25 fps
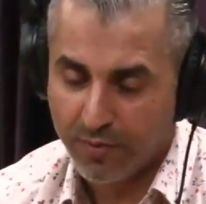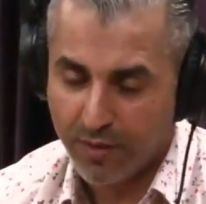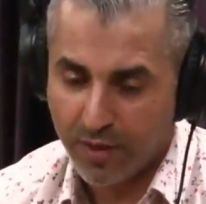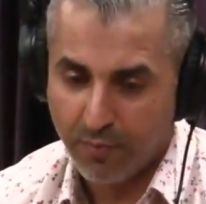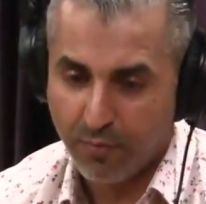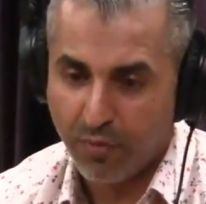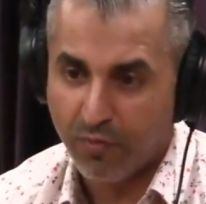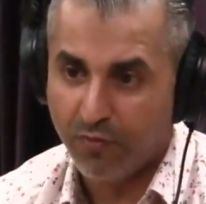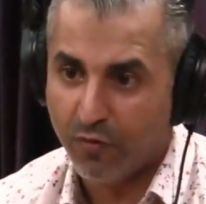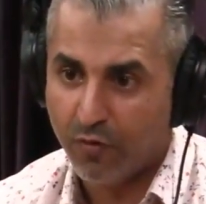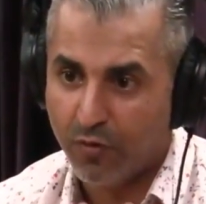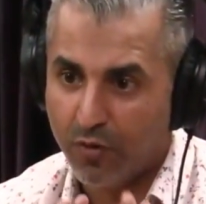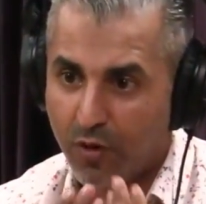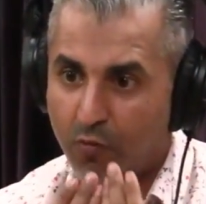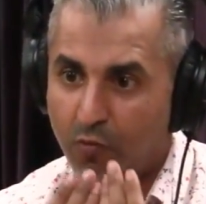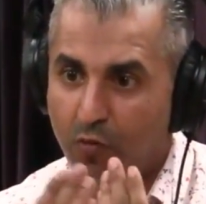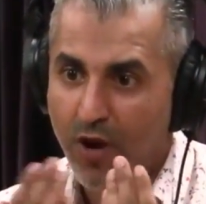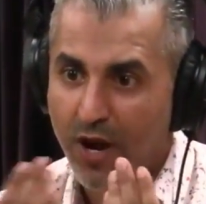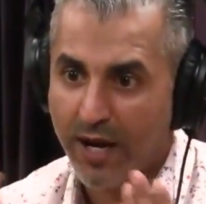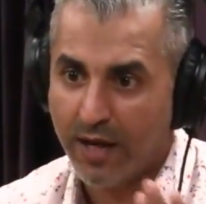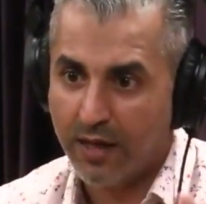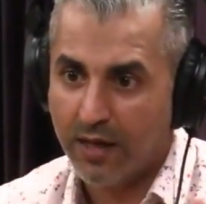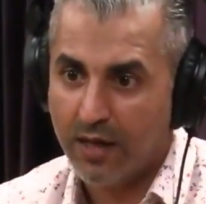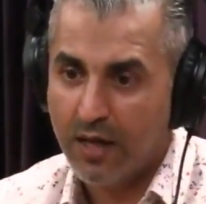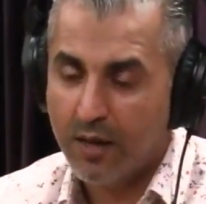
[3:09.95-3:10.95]
they put forward a
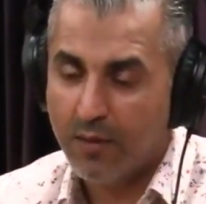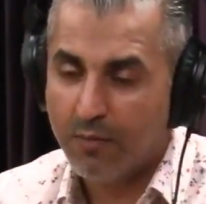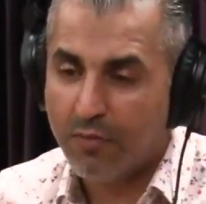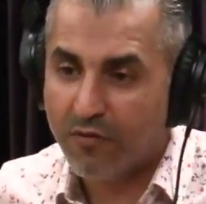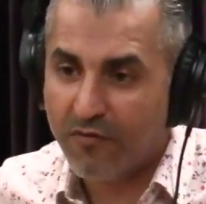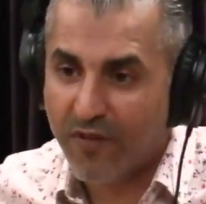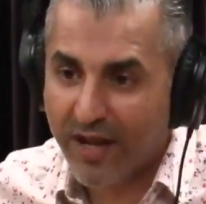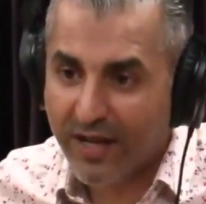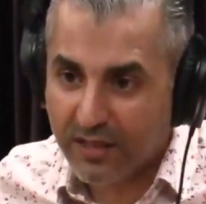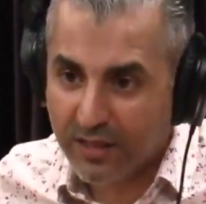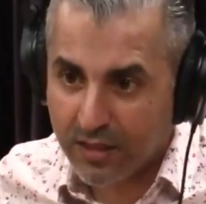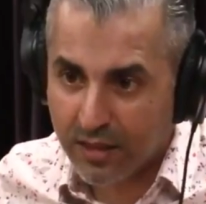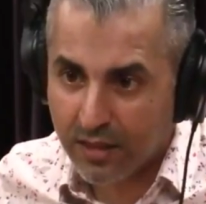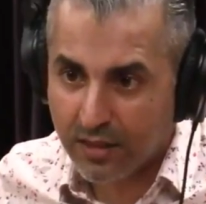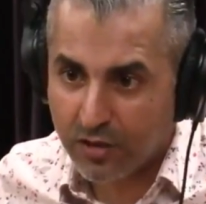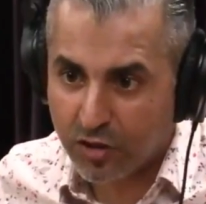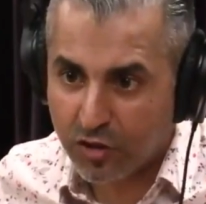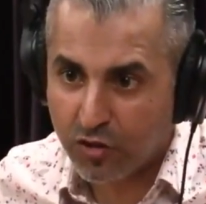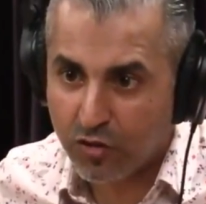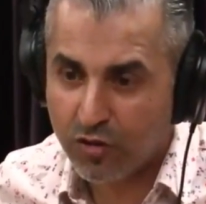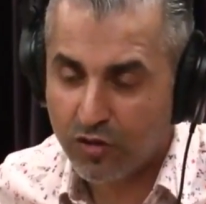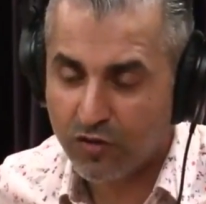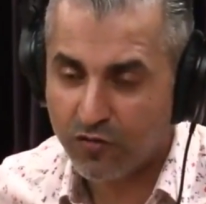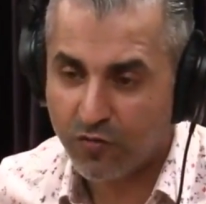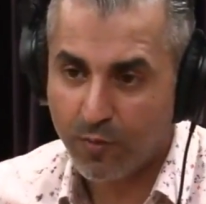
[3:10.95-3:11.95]
ring preventing
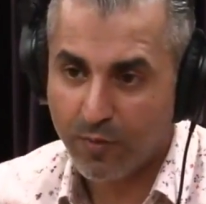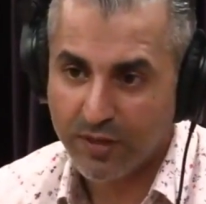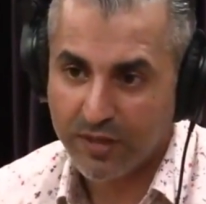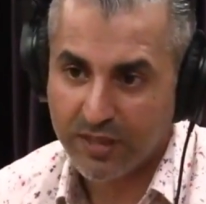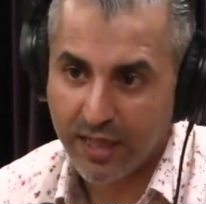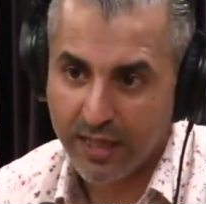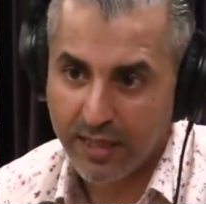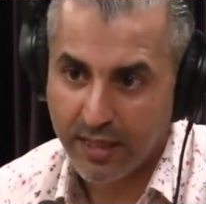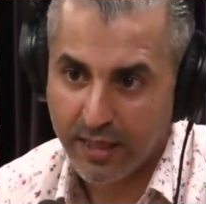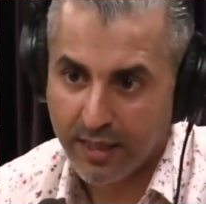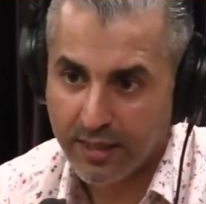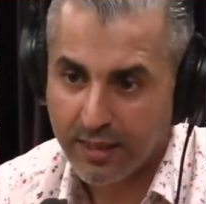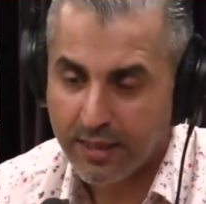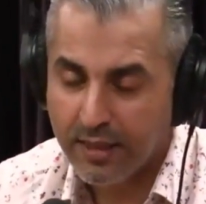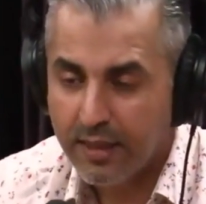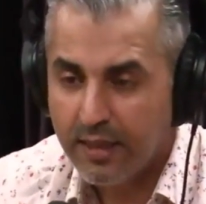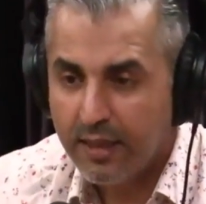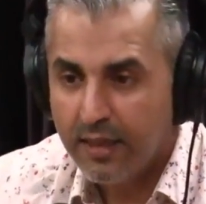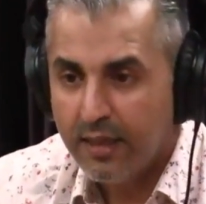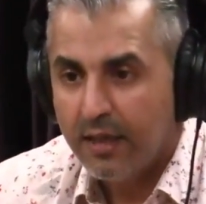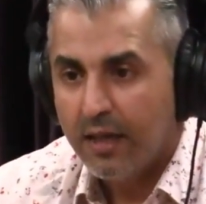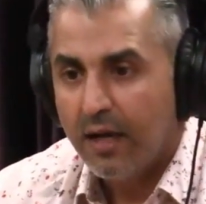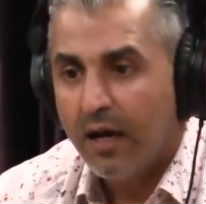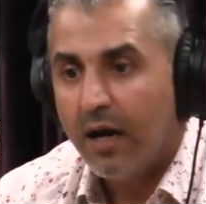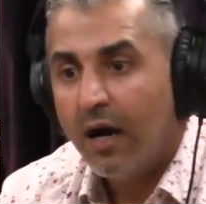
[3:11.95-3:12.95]
students from attending
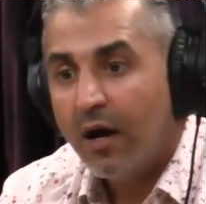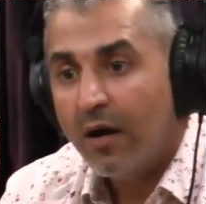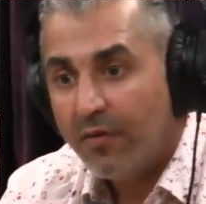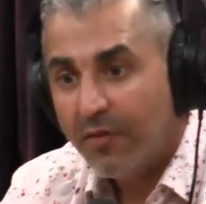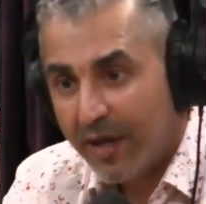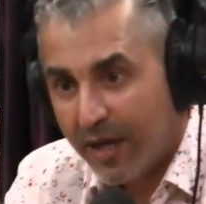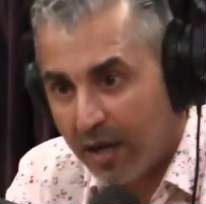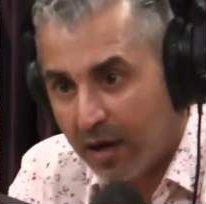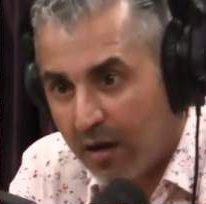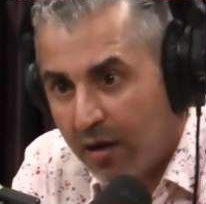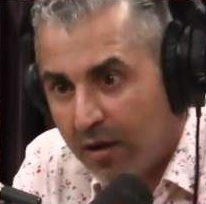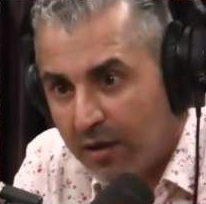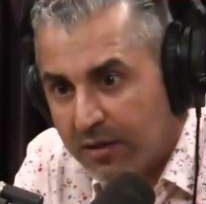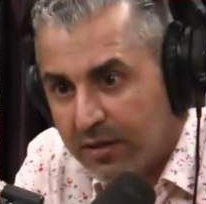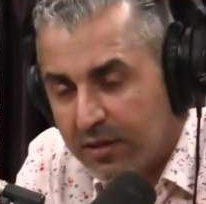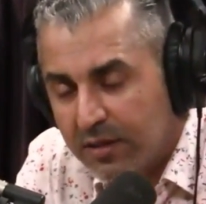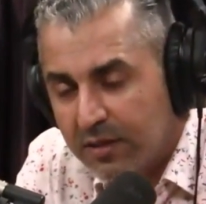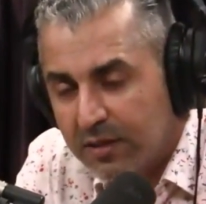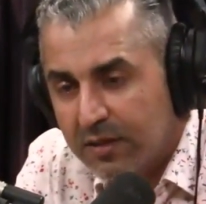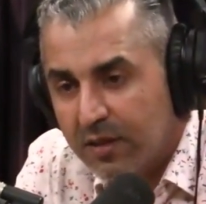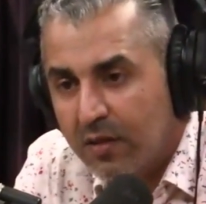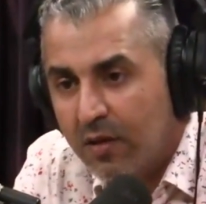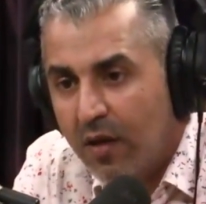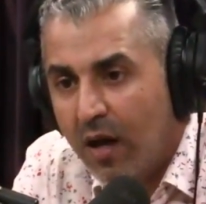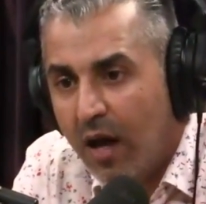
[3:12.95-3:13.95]
uh, their
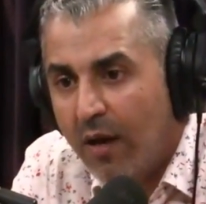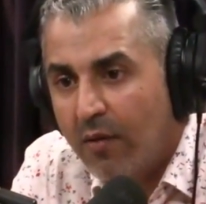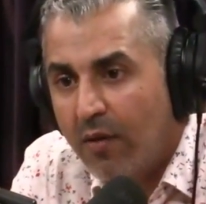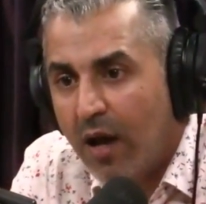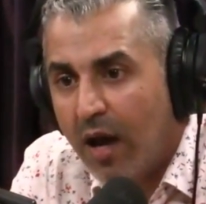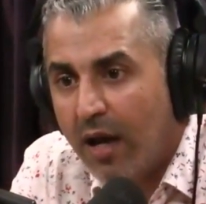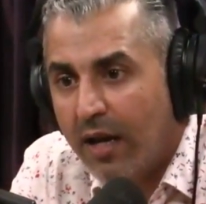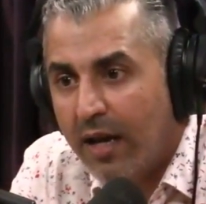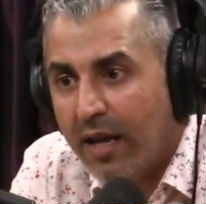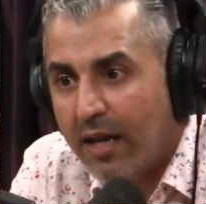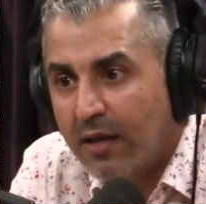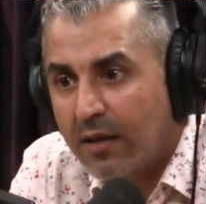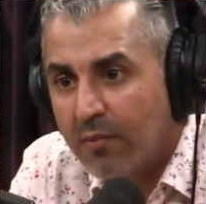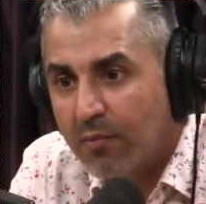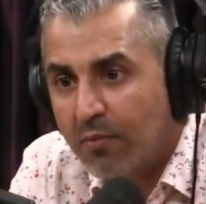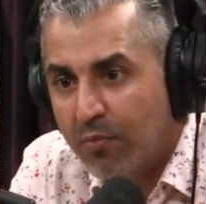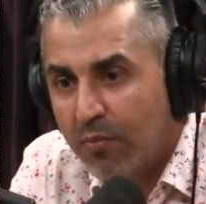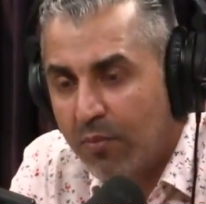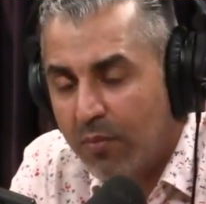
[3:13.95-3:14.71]
classes, and and, and a